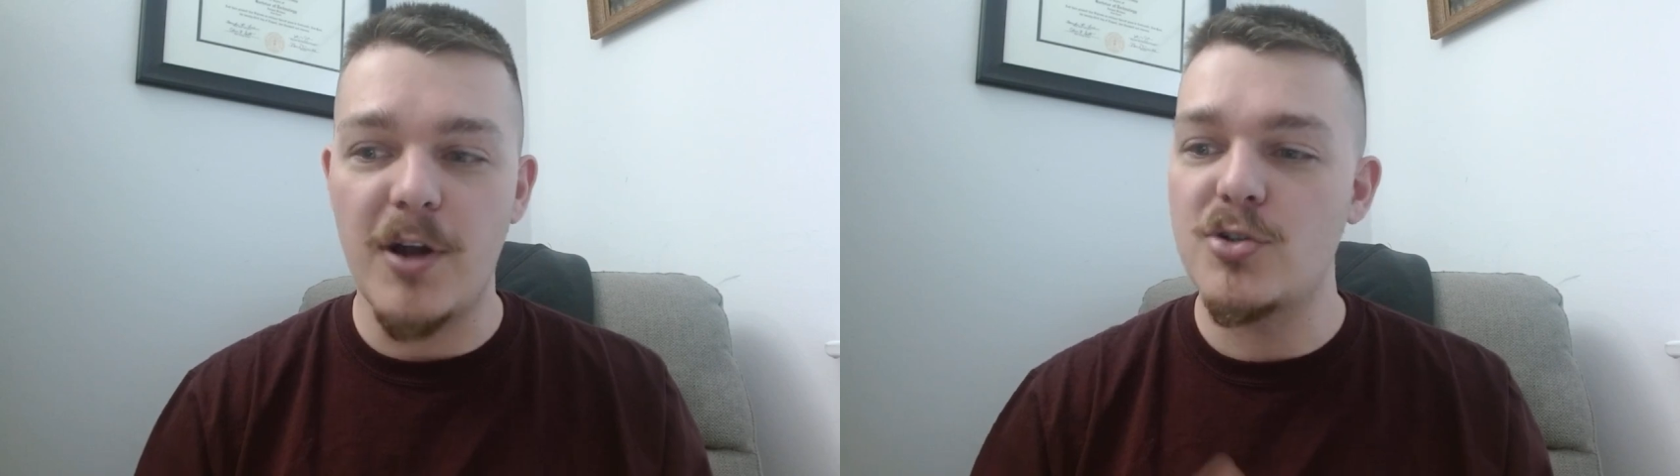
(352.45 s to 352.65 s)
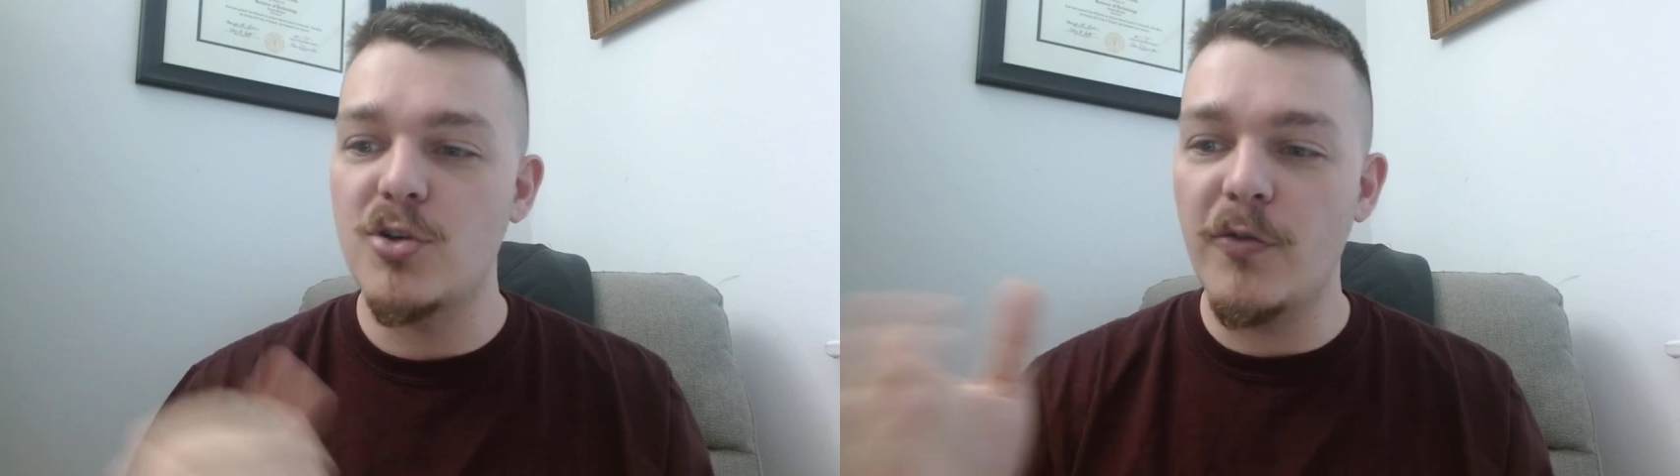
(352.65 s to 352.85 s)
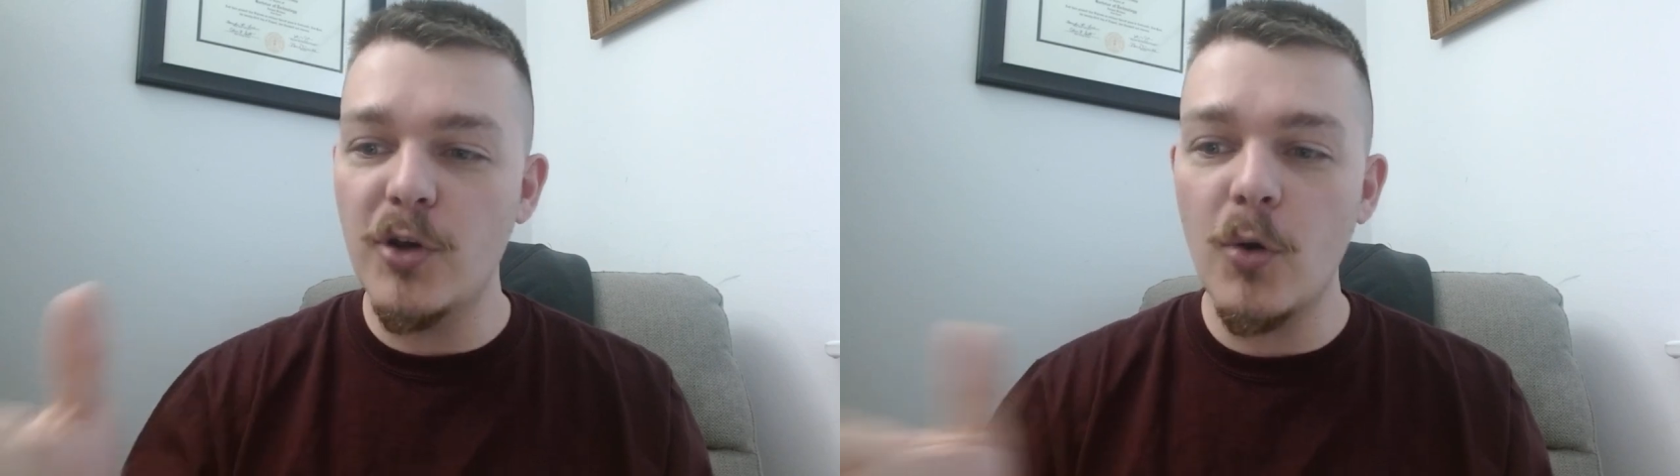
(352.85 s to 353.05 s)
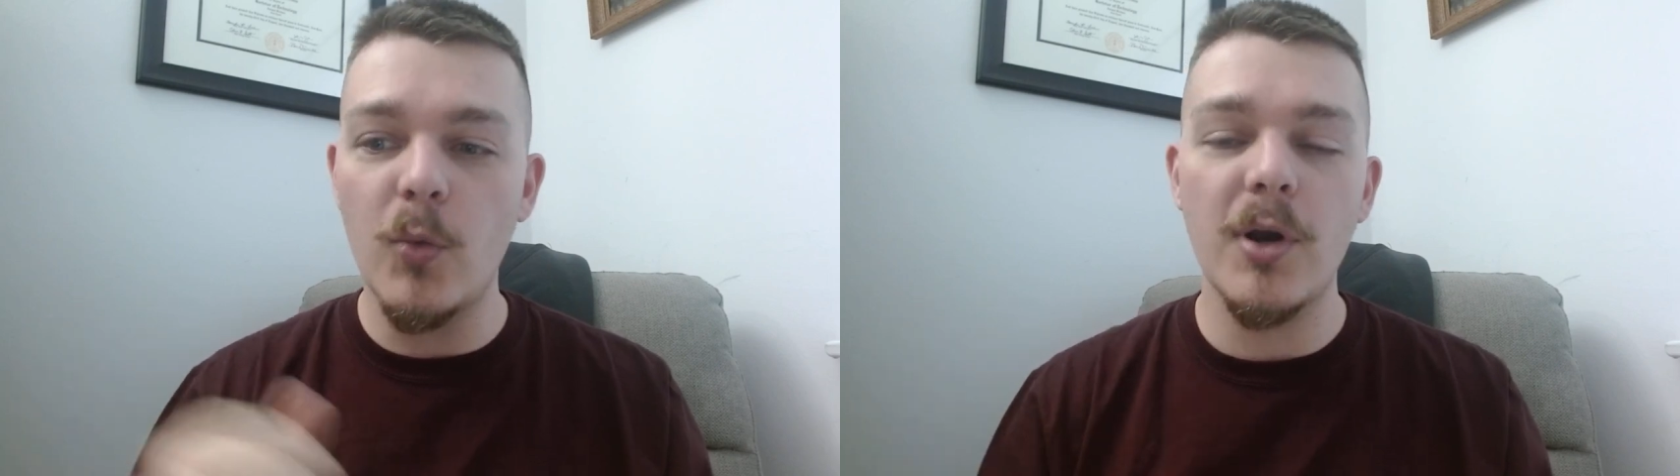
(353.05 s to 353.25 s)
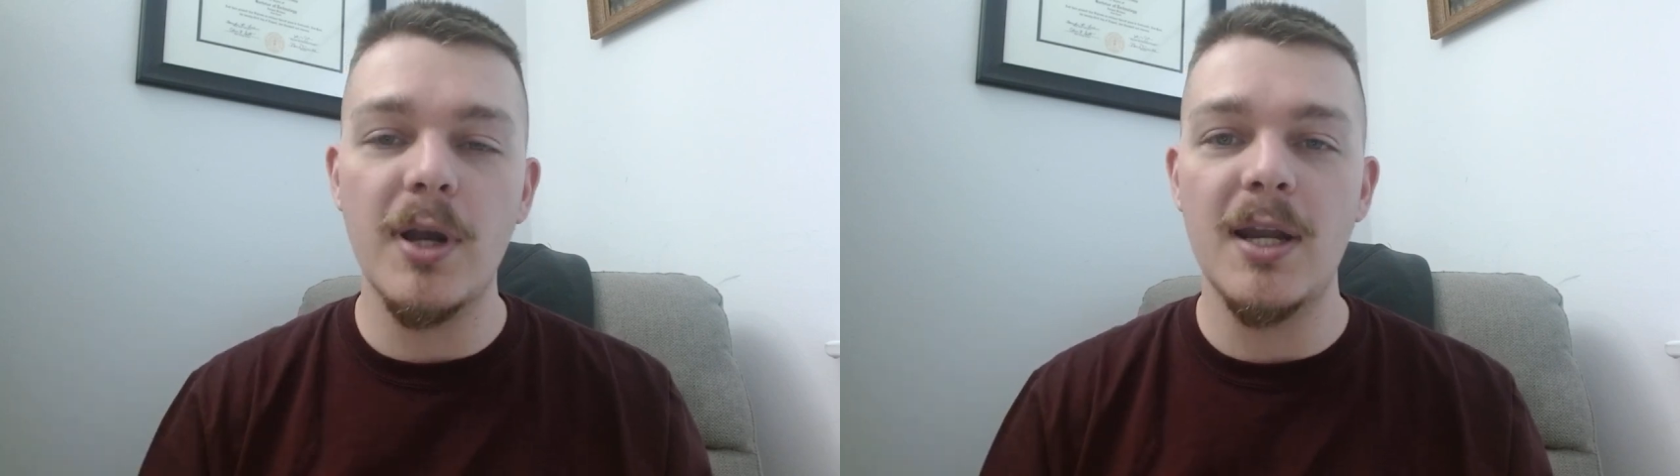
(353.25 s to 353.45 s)
So if you're
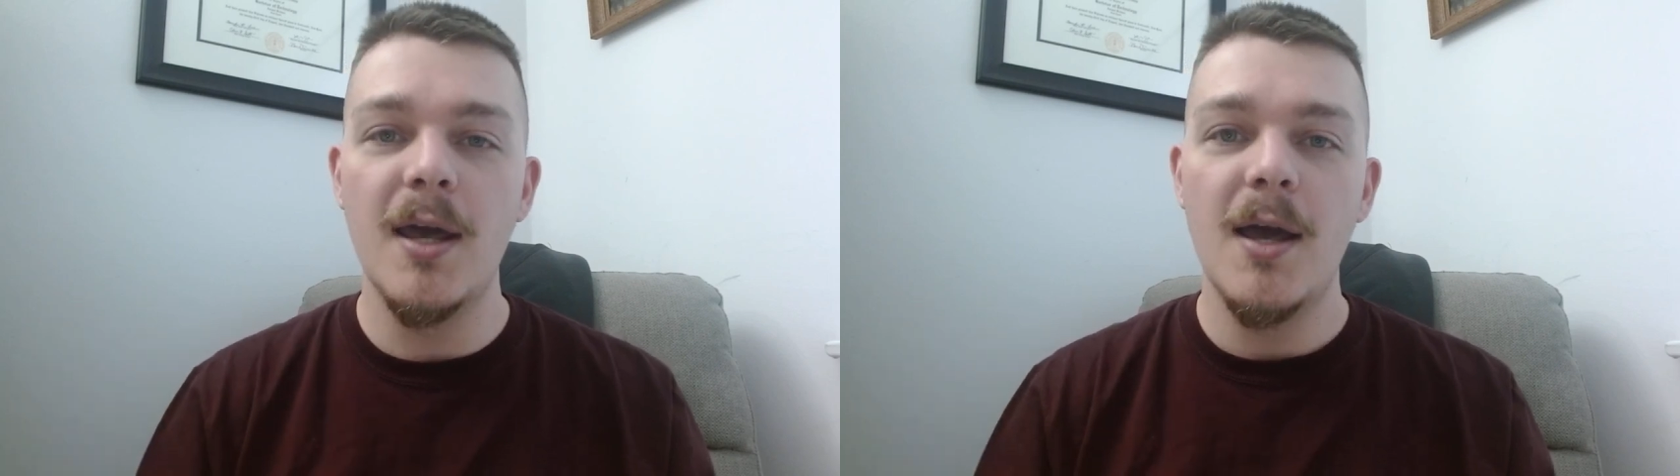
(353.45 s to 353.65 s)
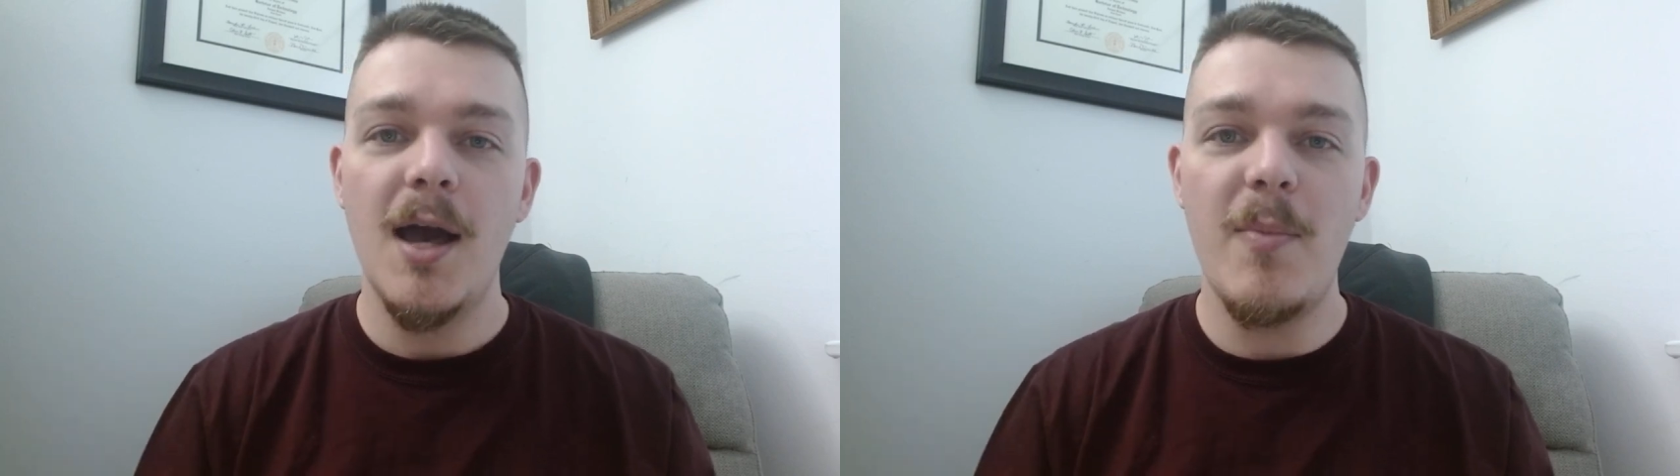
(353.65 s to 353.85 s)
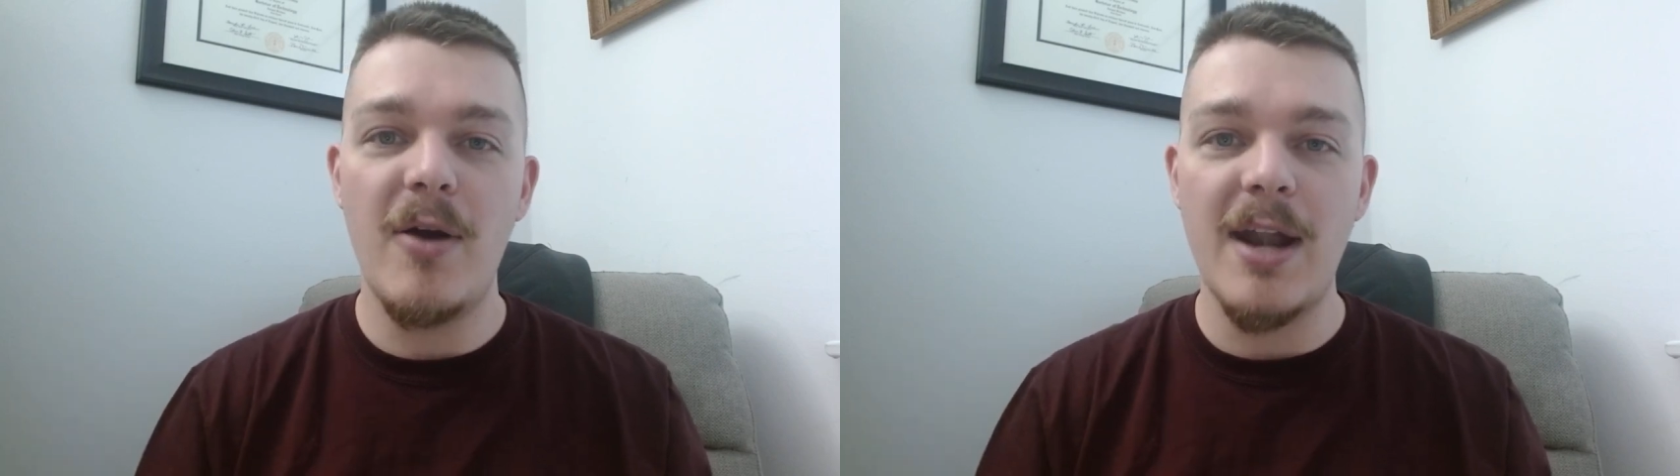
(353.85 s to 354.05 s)
worried about